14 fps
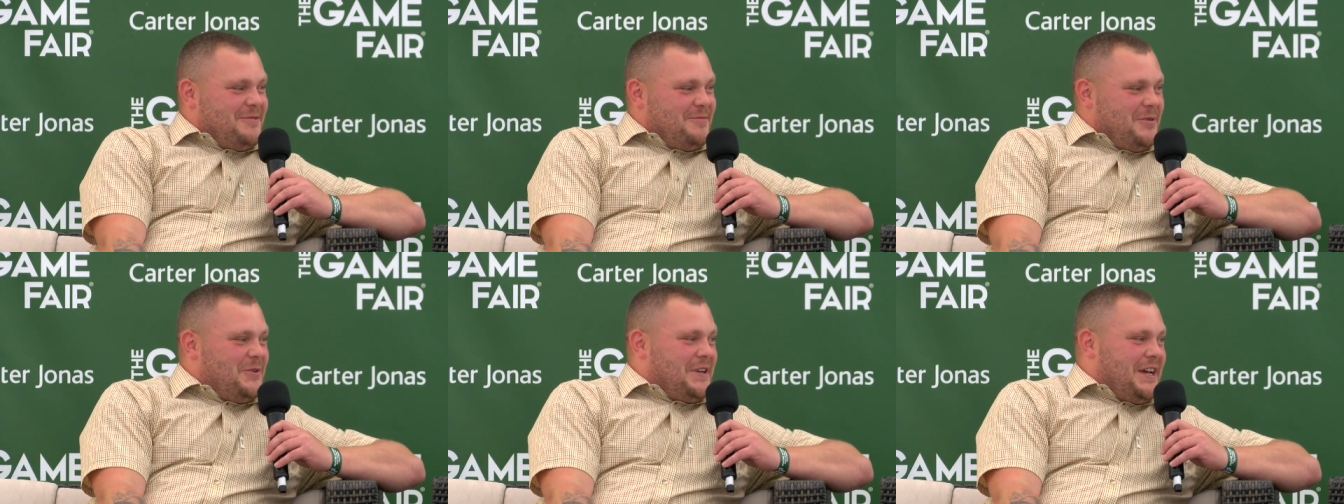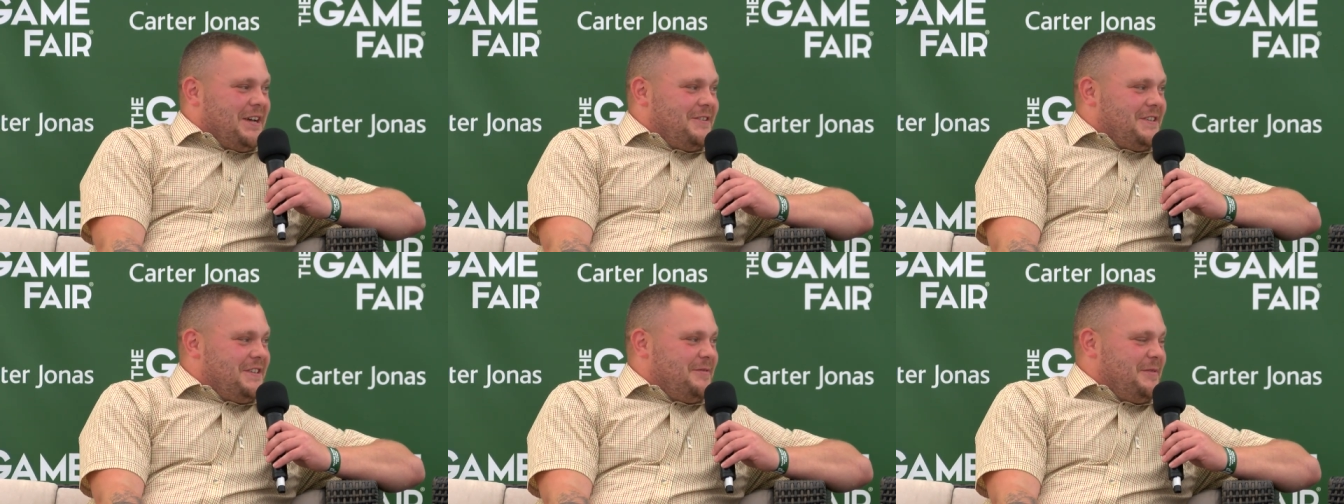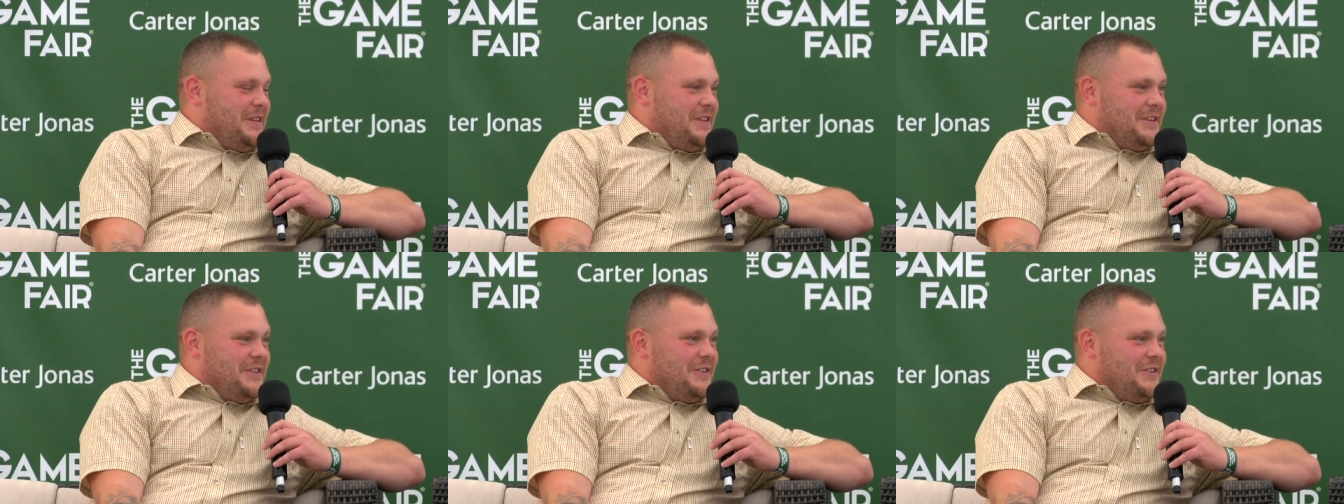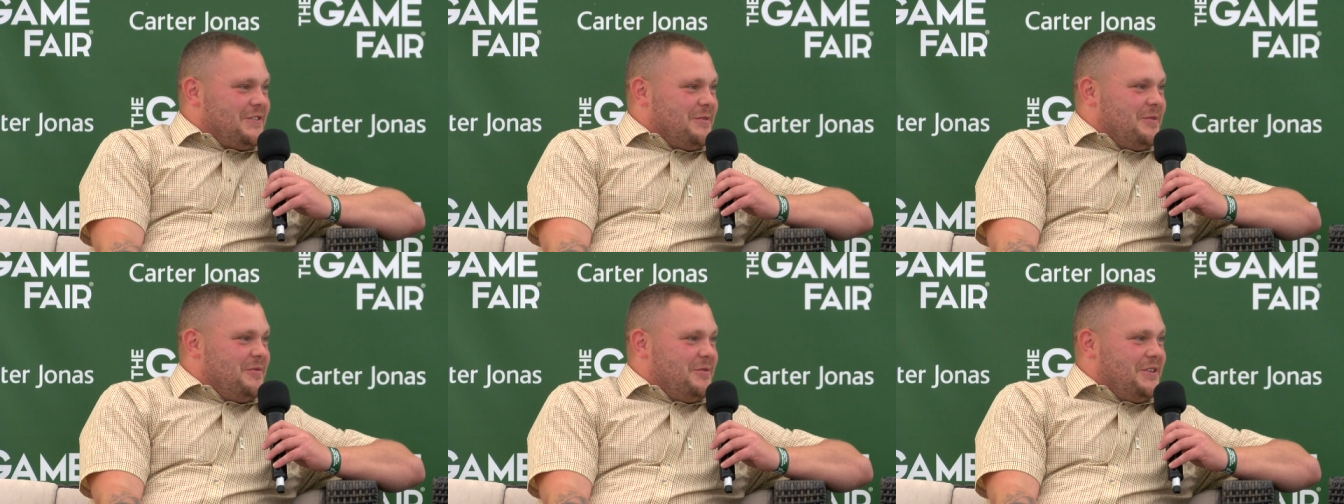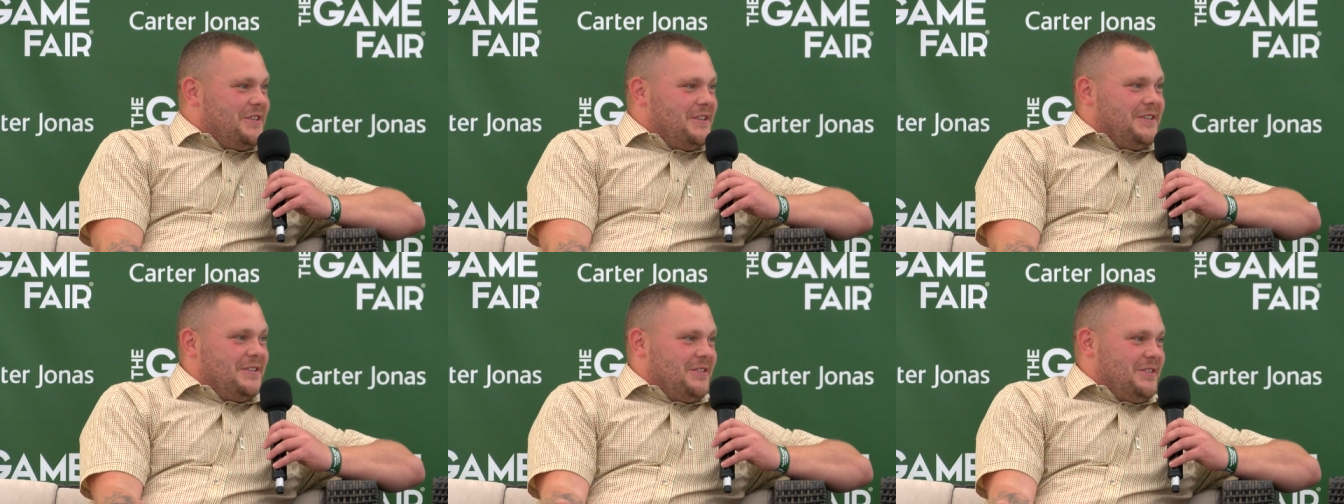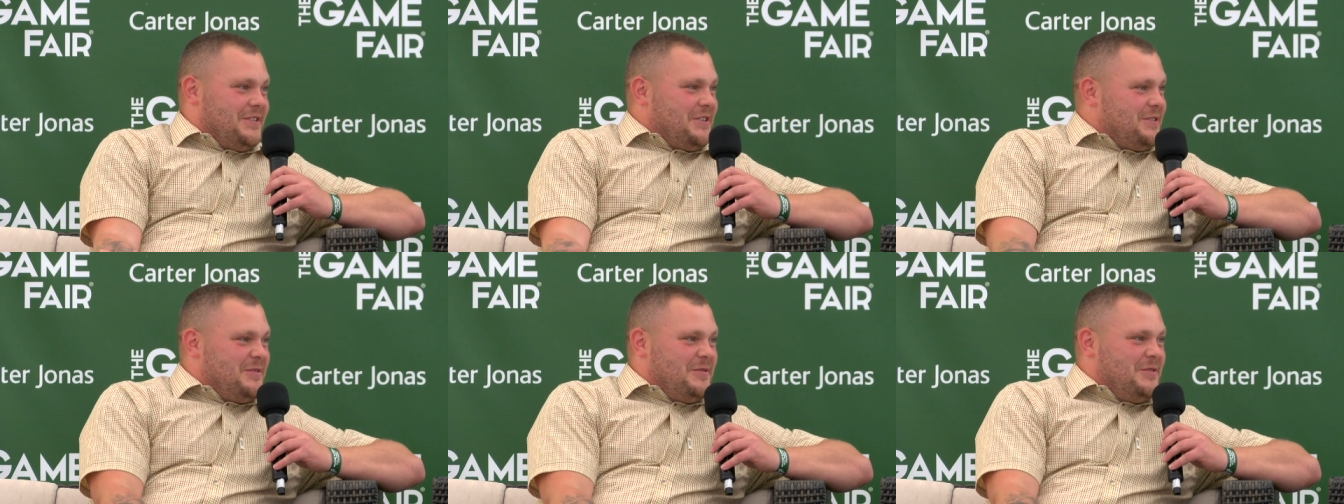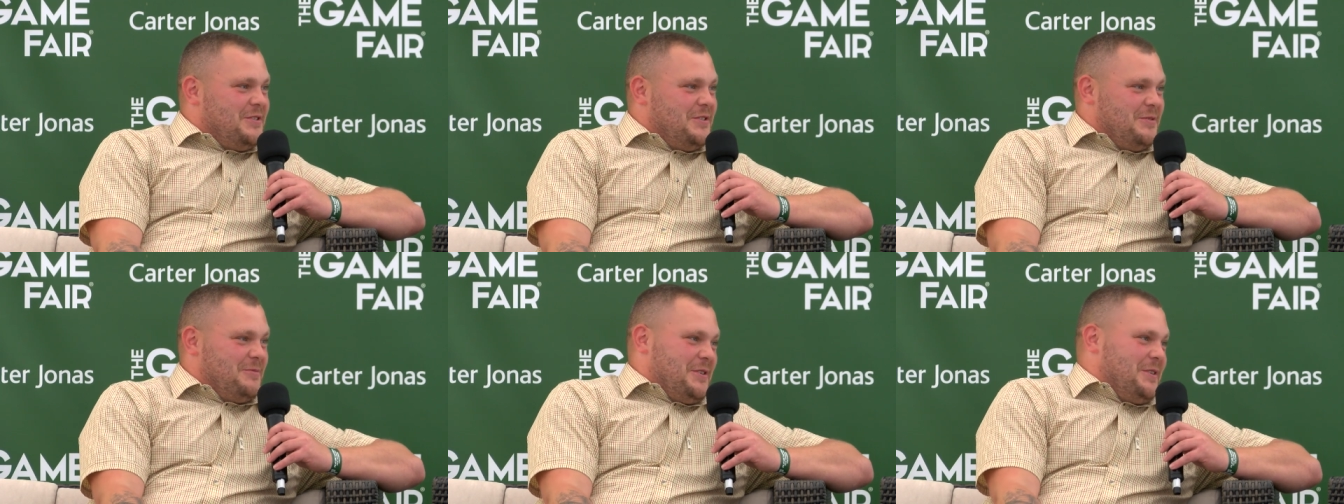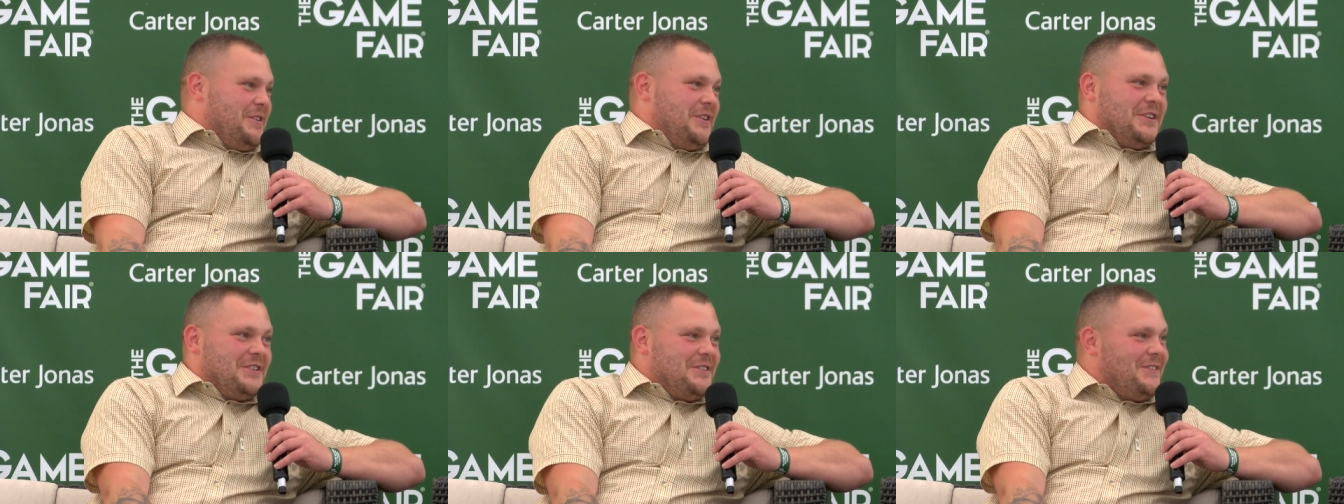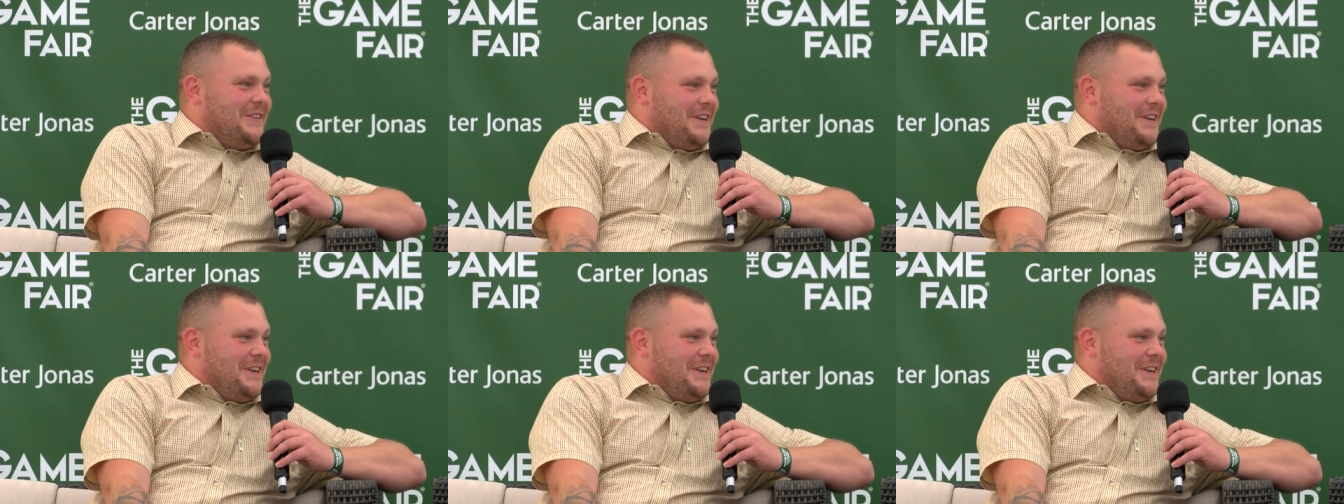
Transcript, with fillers: to walk out in the middle of the country with one and just do what you got to do,